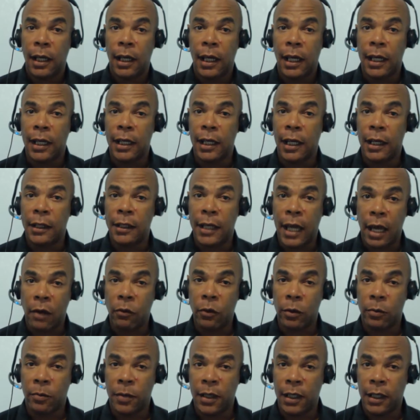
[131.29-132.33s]
and that
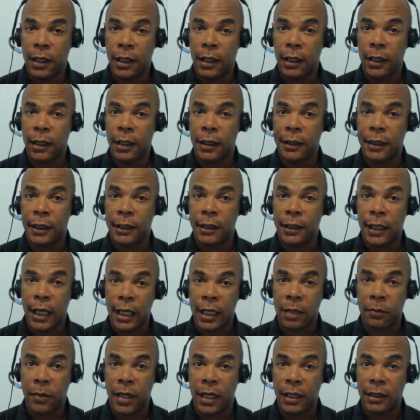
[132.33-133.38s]
would be the
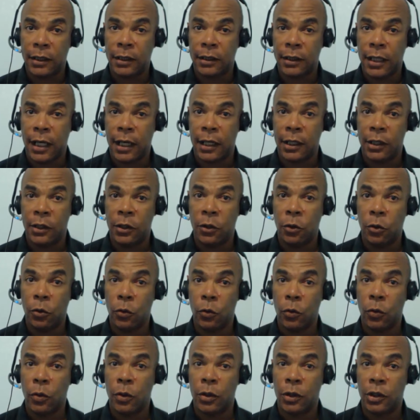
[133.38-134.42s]
database that
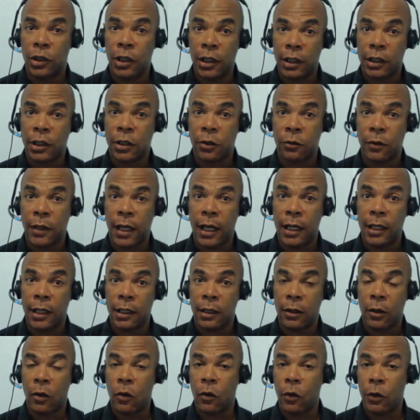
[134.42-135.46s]
you just
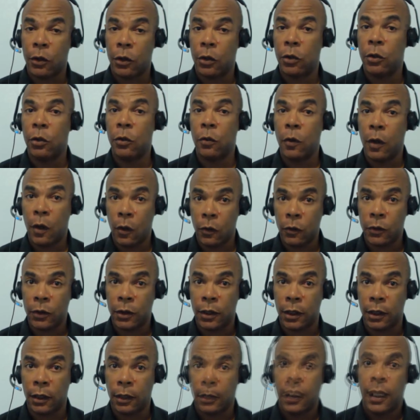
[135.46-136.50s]
created on your new
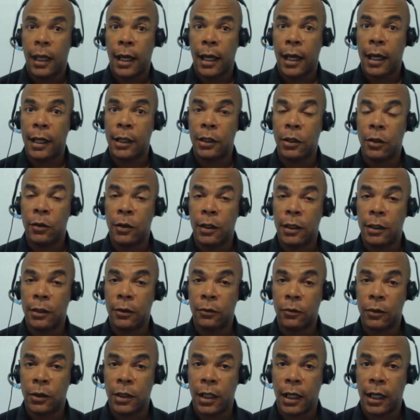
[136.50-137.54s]
hosting. And you need
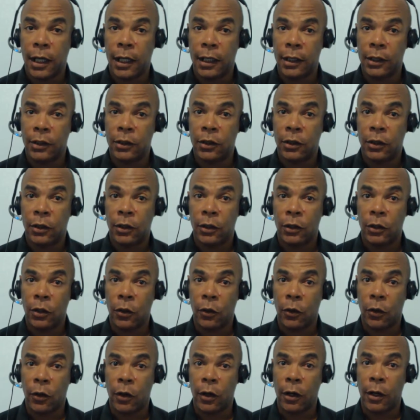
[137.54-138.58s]
to change
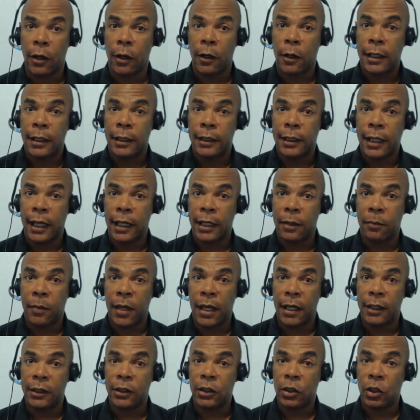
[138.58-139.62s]
your
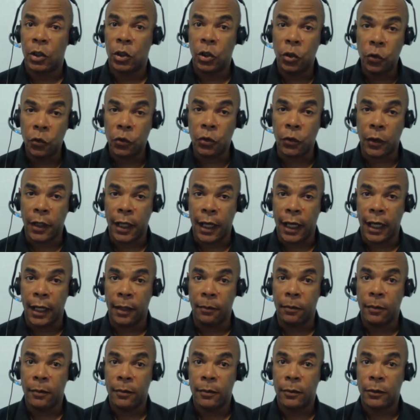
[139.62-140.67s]
database
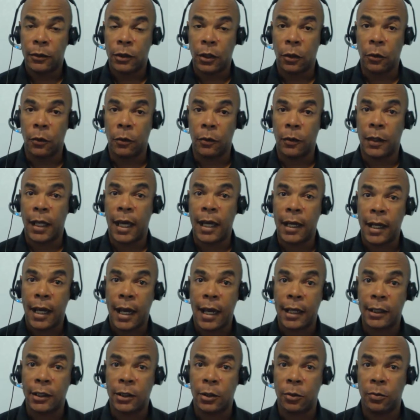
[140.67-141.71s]
username. So that
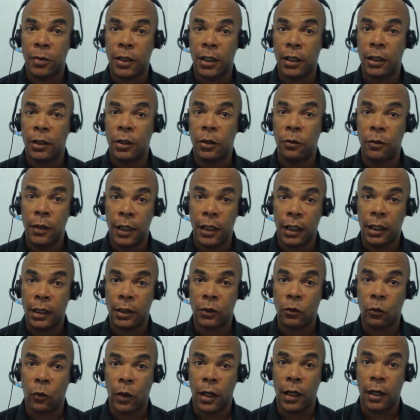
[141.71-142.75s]
has to be unique
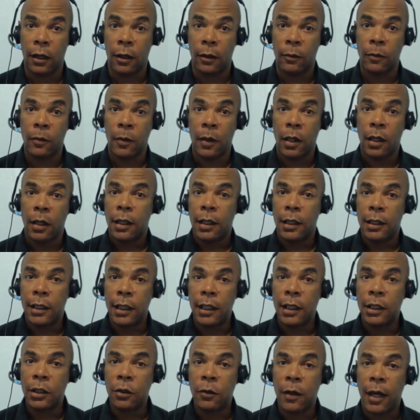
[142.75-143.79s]
as well. And
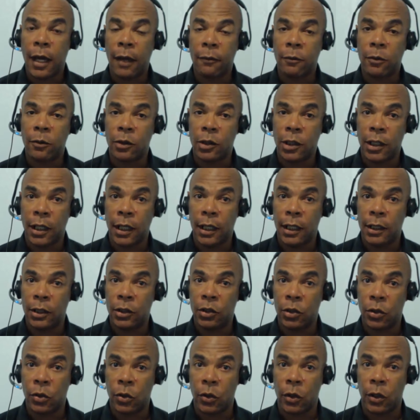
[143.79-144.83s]
then you have to
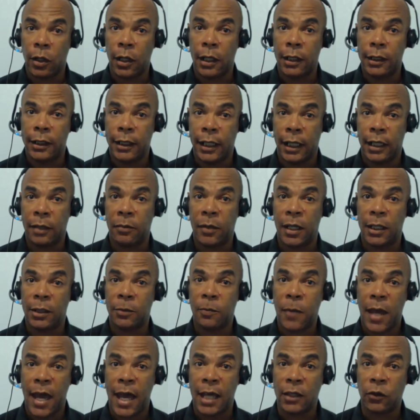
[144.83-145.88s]
change your
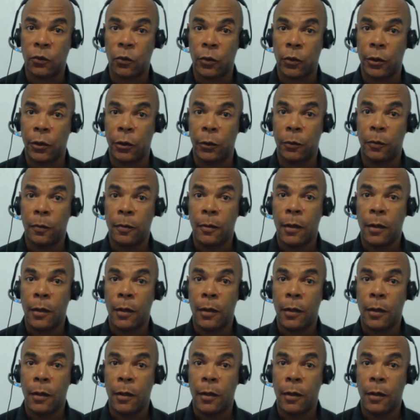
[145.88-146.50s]
database password.